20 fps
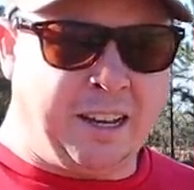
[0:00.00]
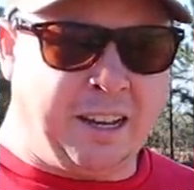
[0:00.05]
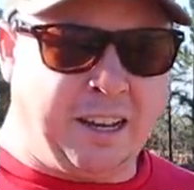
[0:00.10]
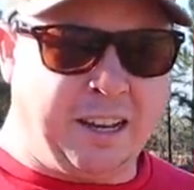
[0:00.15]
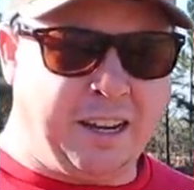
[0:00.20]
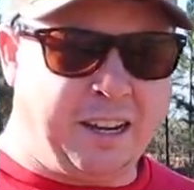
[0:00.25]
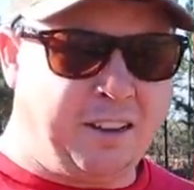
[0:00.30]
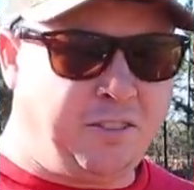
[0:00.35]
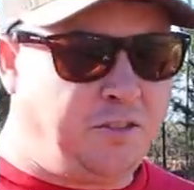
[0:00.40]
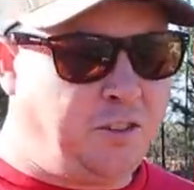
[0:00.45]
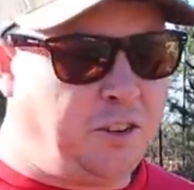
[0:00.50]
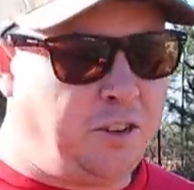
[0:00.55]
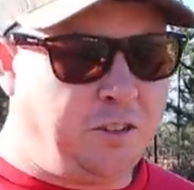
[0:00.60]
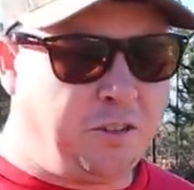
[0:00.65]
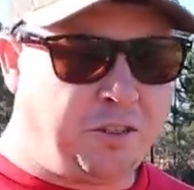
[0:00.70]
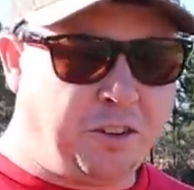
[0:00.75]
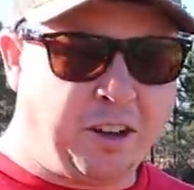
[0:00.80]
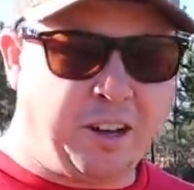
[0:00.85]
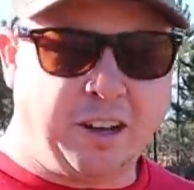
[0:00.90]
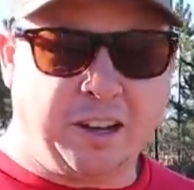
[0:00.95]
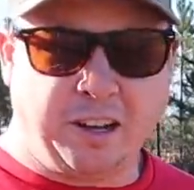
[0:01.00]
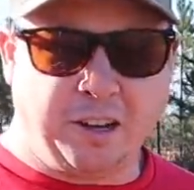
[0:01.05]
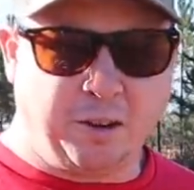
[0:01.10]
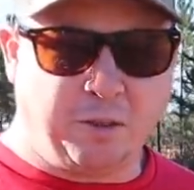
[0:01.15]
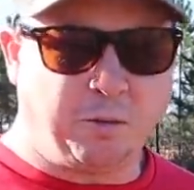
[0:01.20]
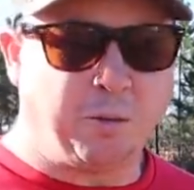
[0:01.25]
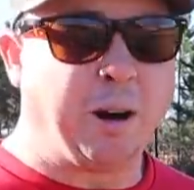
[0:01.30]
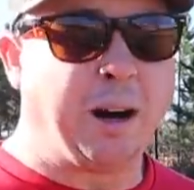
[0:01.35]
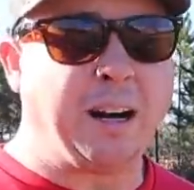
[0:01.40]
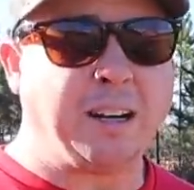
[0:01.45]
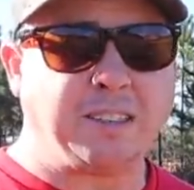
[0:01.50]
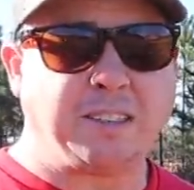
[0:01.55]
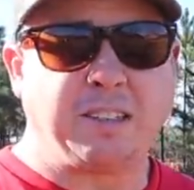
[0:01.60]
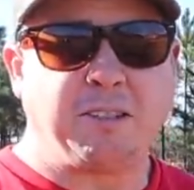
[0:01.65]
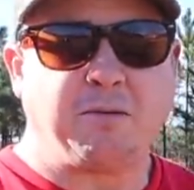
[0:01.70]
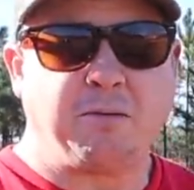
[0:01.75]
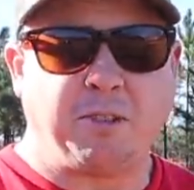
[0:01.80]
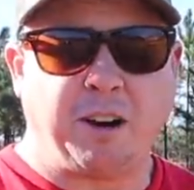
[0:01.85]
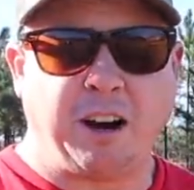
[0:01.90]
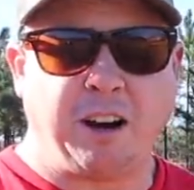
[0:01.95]
And if you've watched
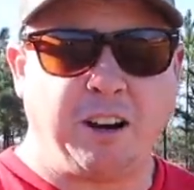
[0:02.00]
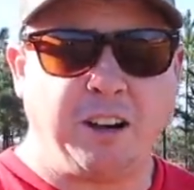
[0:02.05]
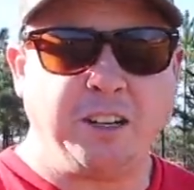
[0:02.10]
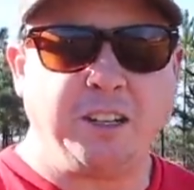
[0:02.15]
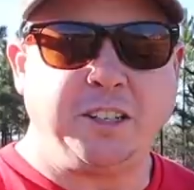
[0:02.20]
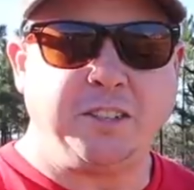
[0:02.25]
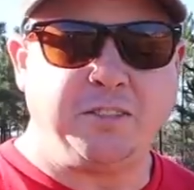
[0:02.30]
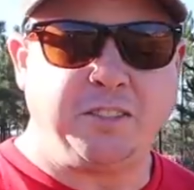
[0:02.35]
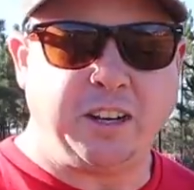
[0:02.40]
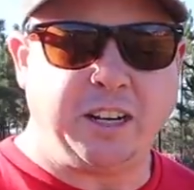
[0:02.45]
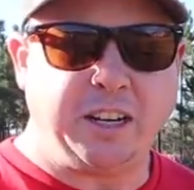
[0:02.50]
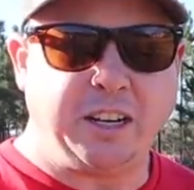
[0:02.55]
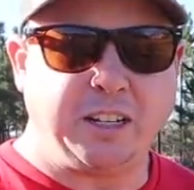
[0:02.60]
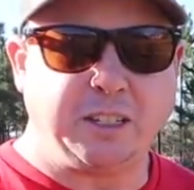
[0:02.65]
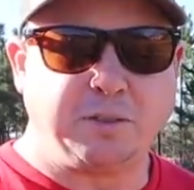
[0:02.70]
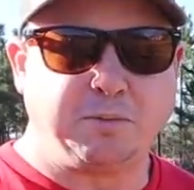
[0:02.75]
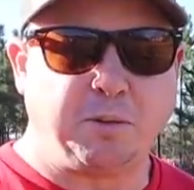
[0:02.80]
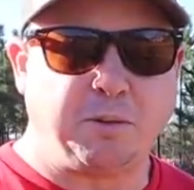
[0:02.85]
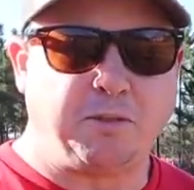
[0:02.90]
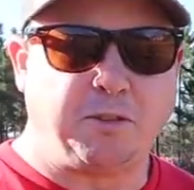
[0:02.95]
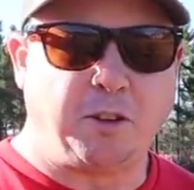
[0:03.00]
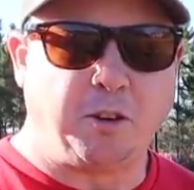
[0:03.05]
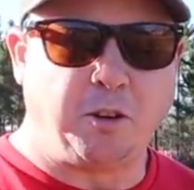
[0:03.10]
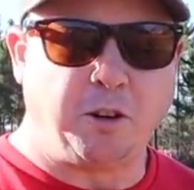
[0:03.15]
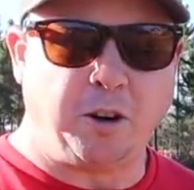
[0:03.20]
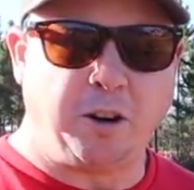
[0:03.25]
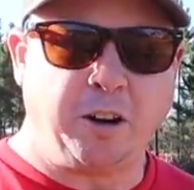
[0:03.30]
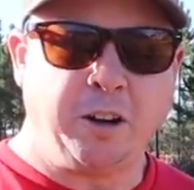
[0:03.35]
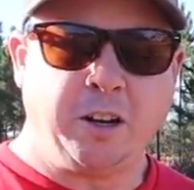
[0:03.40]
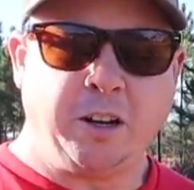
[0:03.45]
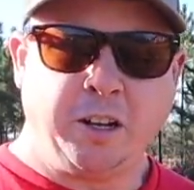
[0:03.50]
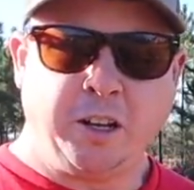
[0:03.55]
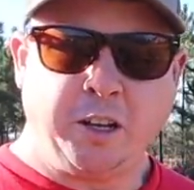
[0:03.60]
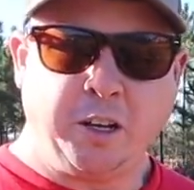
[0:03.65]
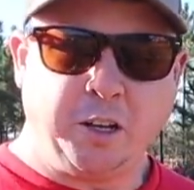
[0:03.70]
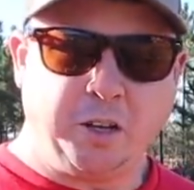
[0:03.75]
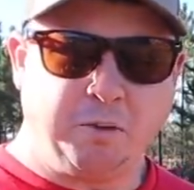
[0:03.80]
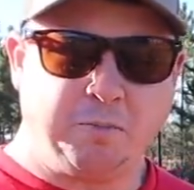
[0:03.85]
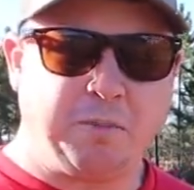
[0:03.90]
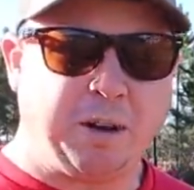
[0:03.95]
some of our onion videos before,
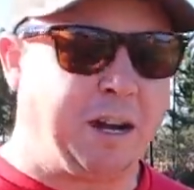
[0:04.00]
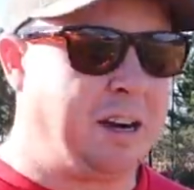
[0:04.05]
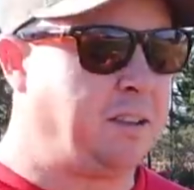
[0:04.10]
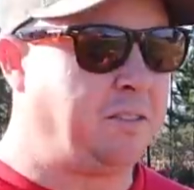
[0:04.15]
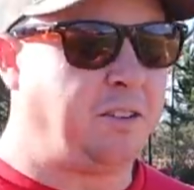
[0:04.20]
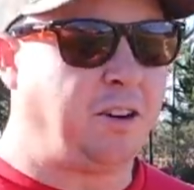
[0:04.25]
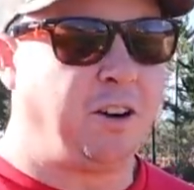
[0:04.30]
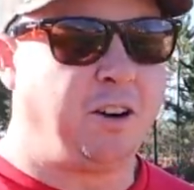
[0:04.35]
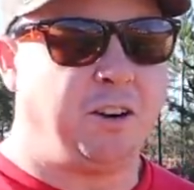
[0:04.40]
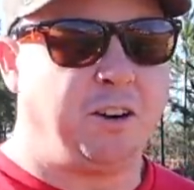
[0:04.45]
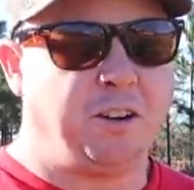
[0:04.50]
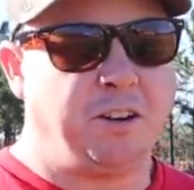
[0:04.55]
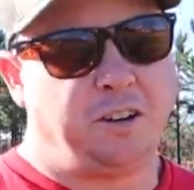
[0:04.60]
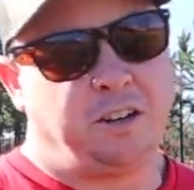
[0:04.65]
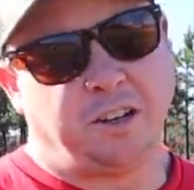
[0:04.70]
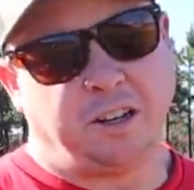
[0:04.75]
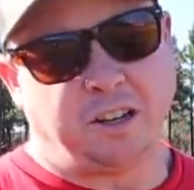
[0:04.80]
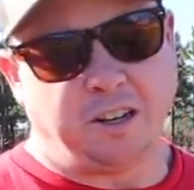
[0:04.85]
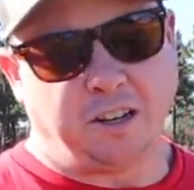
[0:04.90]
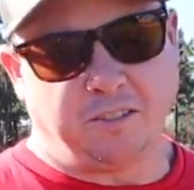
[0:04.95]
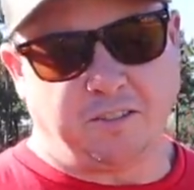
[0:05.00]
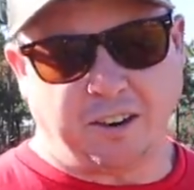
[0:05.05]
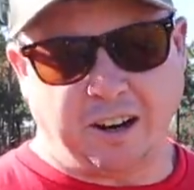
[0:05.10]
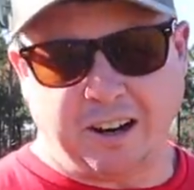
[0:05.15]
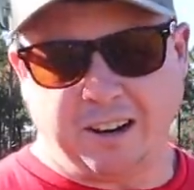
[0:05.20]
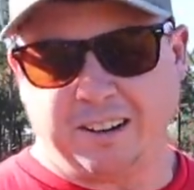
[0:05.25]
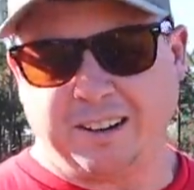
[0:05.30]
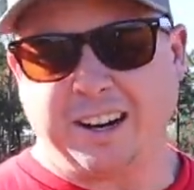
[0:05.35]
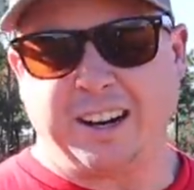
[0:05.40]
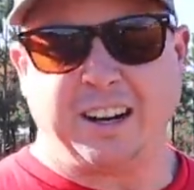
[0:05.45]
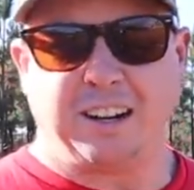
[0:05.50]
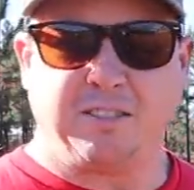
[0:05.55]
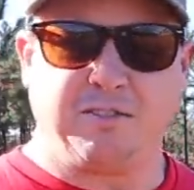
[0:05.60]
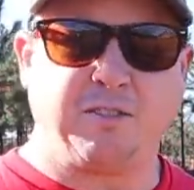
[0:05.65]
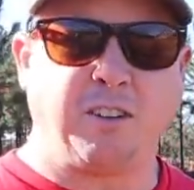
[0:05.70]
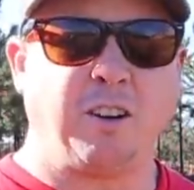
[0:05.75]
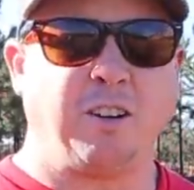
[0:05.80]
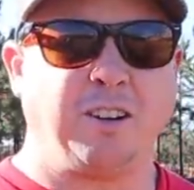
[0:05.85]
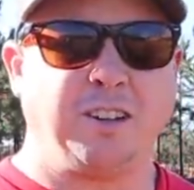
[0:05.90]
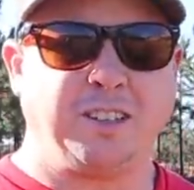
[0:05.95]
you might have heard of our kind of
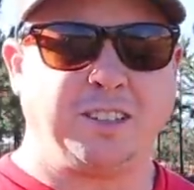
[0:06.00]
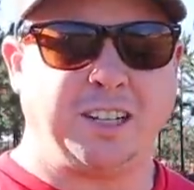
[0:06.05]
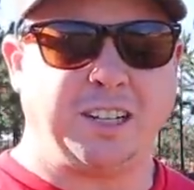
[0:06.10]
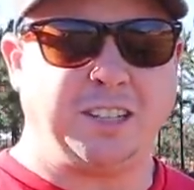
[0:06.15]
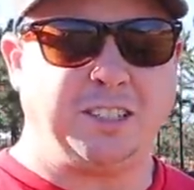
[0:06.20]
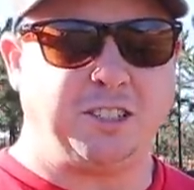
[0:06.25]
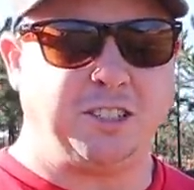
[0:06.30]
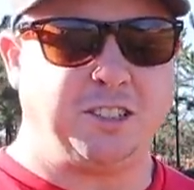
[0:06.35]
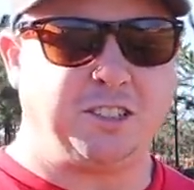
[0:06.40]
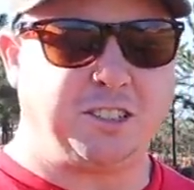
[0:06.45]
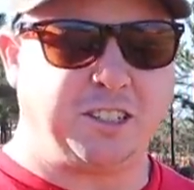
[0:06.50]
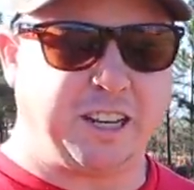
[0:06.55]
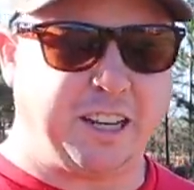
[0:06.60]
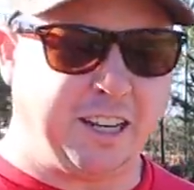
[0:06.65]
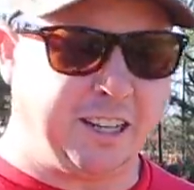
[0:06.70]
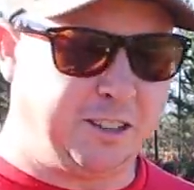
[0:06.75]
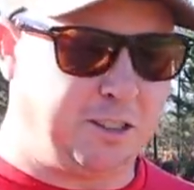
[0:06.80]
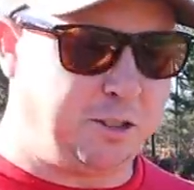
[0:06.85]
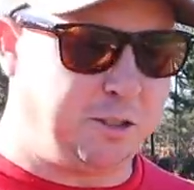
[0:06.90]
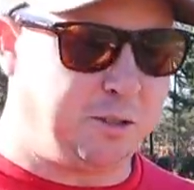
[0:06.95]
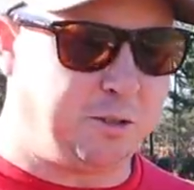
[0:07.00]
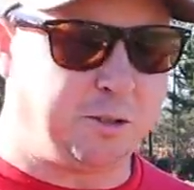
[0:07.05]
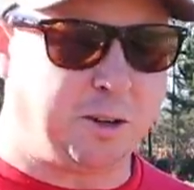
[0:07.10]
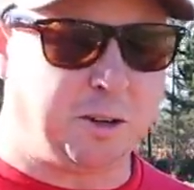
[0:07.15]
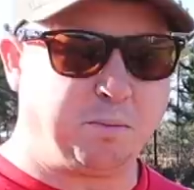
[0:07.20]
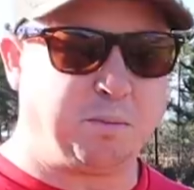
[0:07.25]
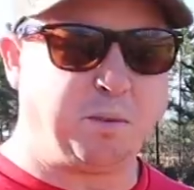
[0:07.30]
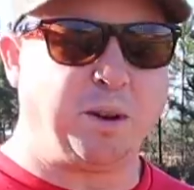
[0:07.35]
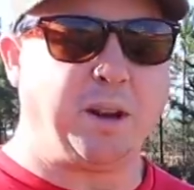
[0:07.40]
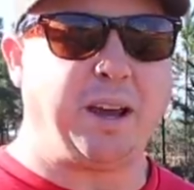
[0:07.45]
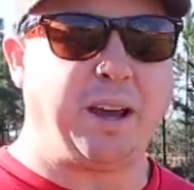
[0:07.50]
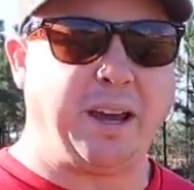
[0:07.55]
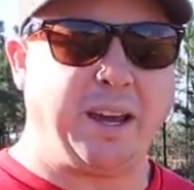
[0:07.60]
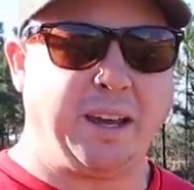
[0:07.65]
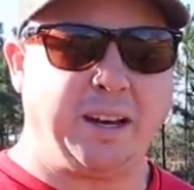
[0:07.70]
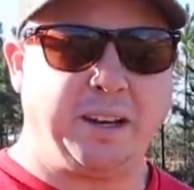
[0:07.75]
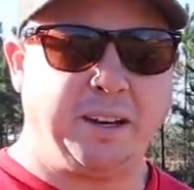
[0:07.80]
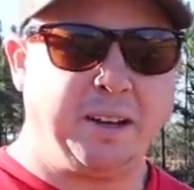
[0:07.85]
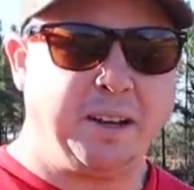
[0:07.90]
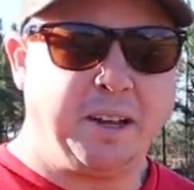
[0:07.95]
fertilization schedule
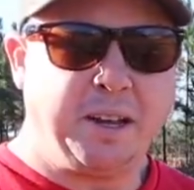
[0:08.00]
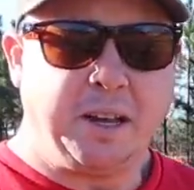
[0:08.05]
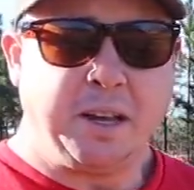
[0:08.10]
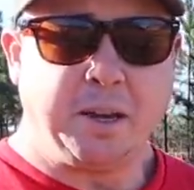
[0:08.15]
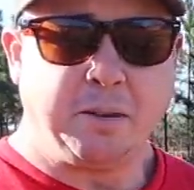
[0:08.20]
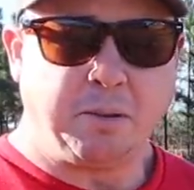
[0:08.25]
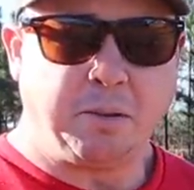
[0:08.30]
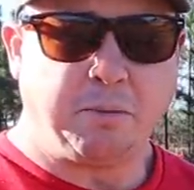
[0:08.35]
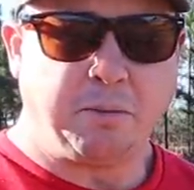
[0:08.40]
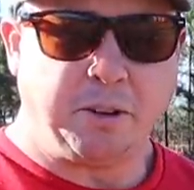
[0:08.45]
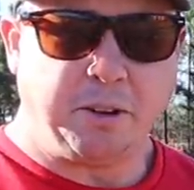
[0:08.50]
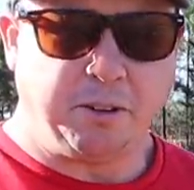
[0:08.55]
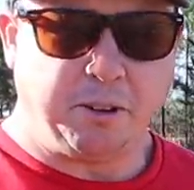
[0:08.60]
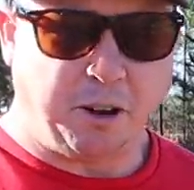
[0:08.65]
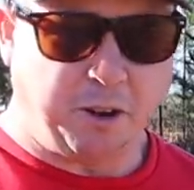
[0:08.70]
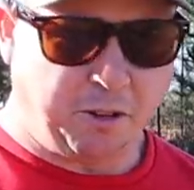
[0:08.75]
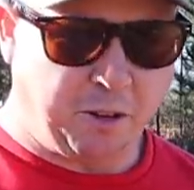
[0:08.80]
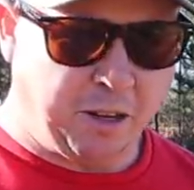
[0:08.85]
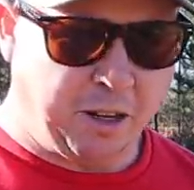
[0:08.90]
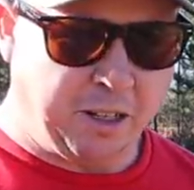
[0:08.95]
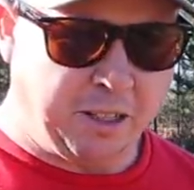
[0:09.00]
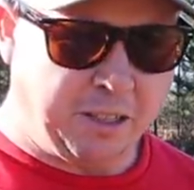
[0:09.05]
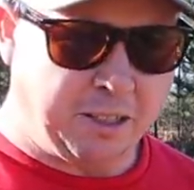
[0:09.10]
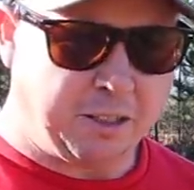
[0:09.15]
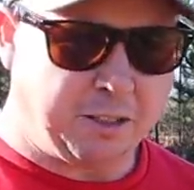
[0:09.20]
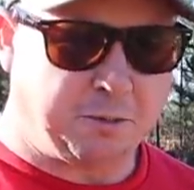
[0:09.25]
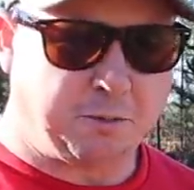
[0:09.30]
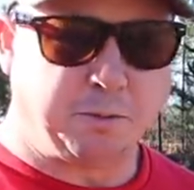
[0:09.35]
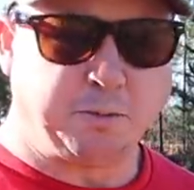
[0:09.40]
plan when we grow onions.